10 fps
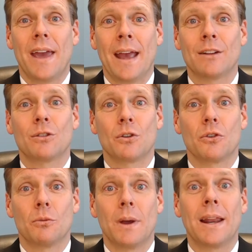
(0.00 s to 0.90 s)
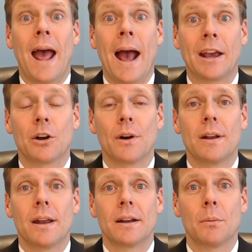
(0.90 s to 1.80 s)
the answers being
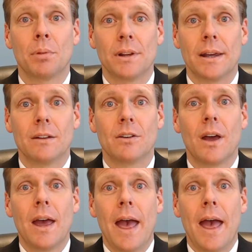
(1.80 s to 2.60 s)
accurate and complete.